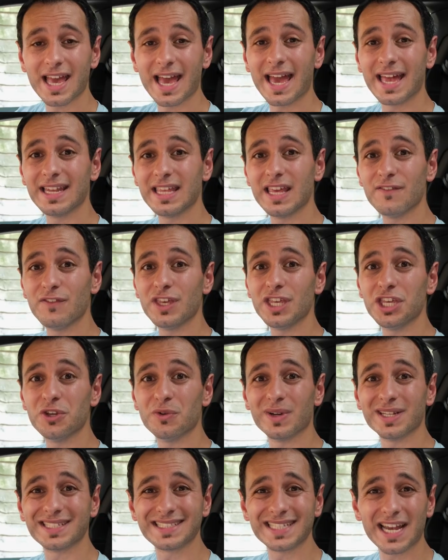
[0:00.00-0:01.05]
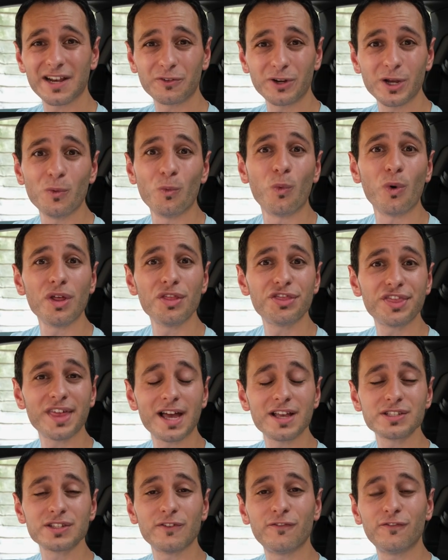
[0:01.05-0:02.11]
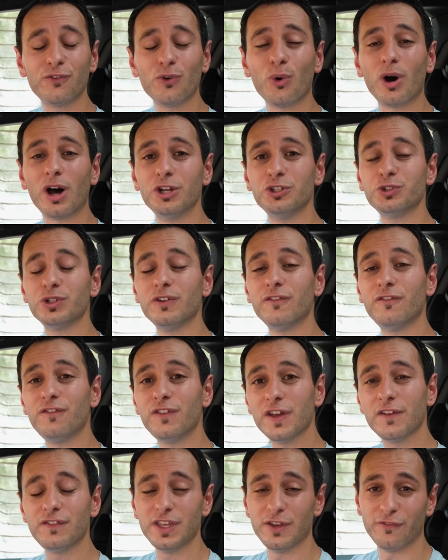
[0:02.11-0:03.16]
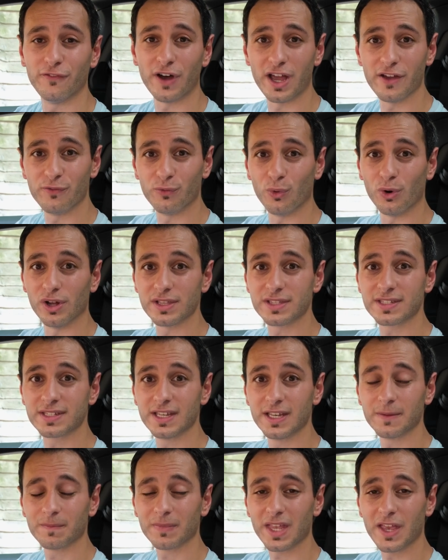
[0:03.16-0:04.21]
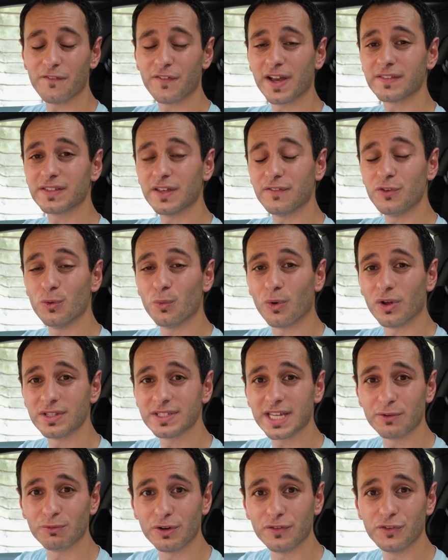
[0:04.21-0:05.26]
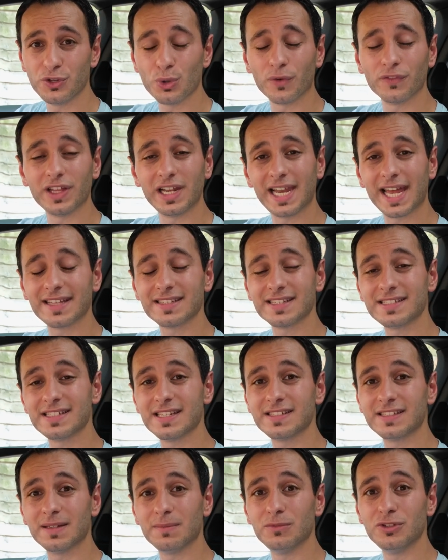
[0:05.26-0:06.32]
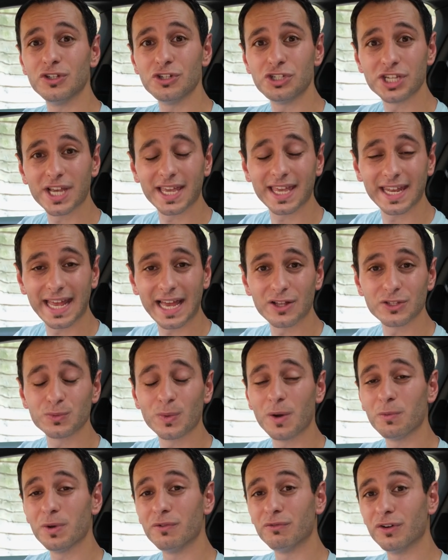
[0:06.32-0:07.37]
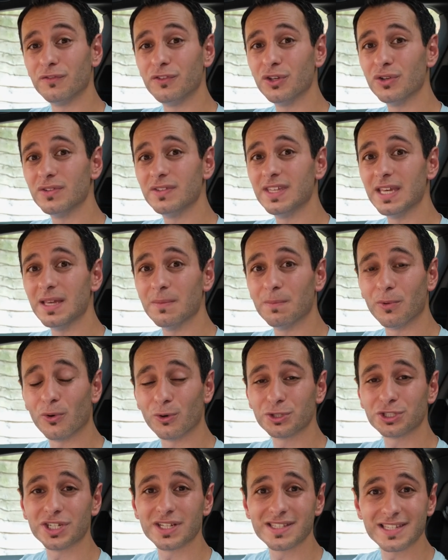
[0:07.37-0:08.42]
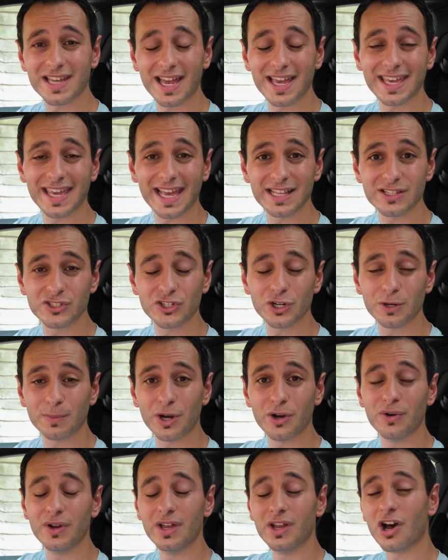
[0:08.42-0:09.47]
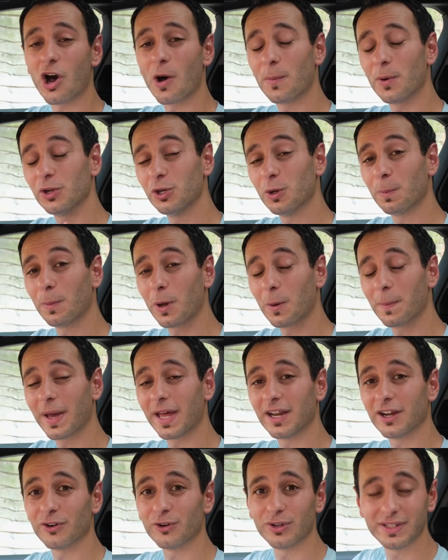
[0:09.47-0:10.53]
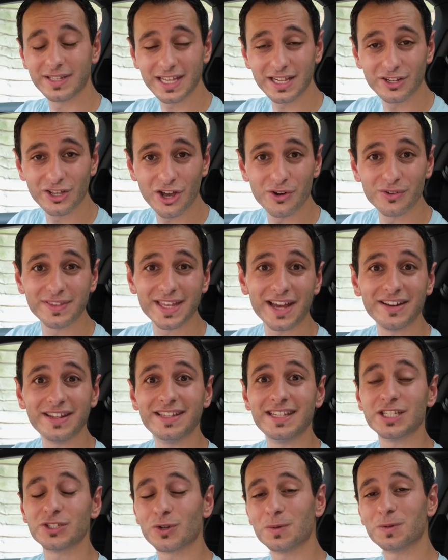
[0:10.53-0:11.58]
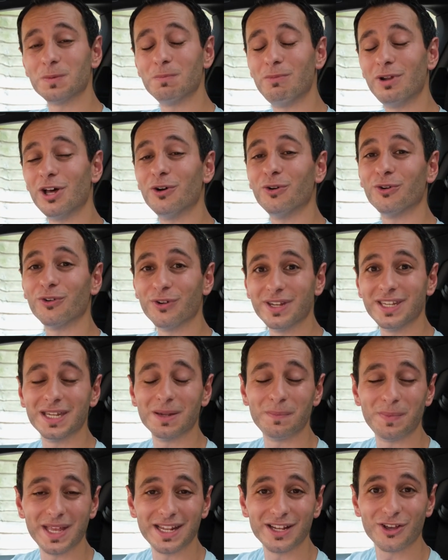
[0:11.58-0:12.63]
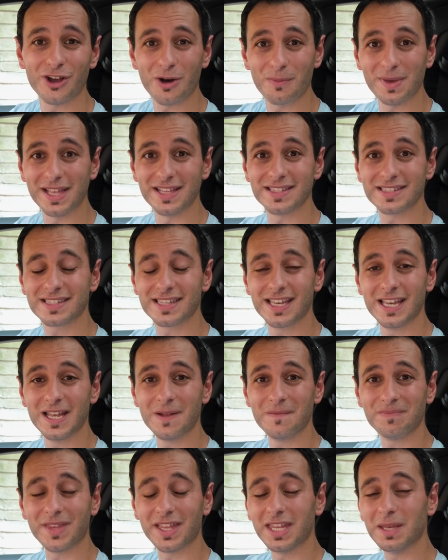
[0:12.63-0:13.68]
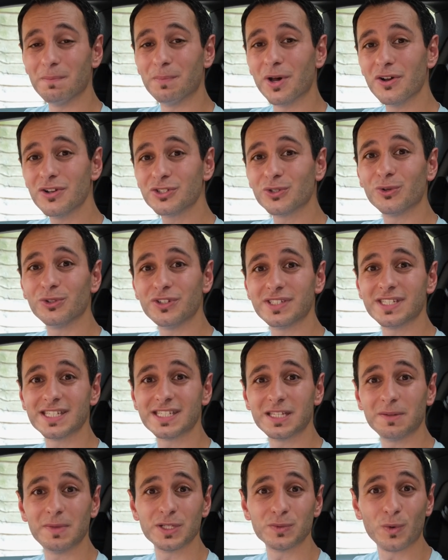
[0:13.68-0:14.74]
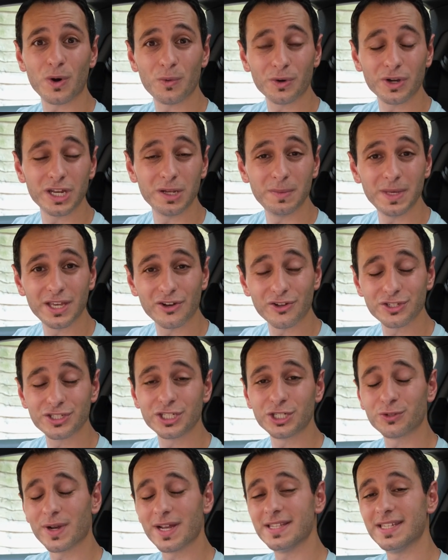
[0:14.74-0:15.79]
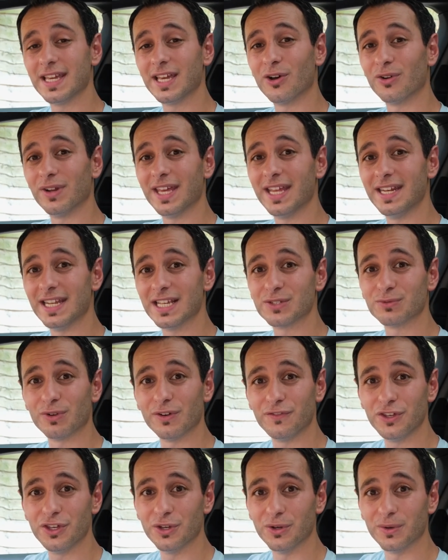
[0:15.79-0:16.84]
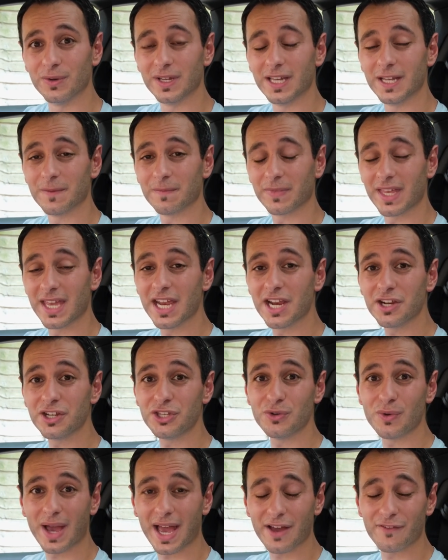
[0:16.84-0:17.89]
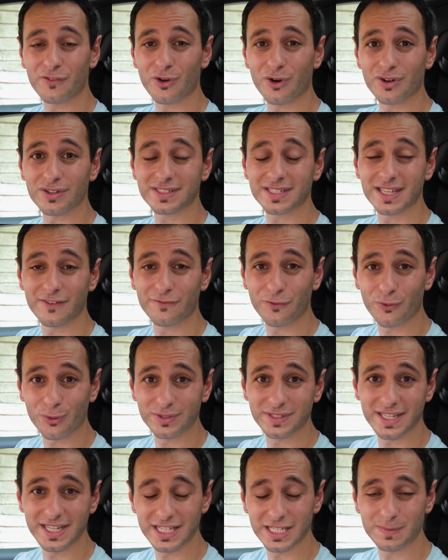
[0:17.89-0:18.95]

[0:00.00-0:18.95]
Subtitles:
and giving you a staggering 1,455 watts. In fact, if you want a review of the latter system, do check it out when we reviewed the Porsche Taycan Turbo up on your pop banner, or indeed go down in the description below or in the pinned comments. Now, the Bose audio system is what we're going to be concentrating on in this review. Here you have got 14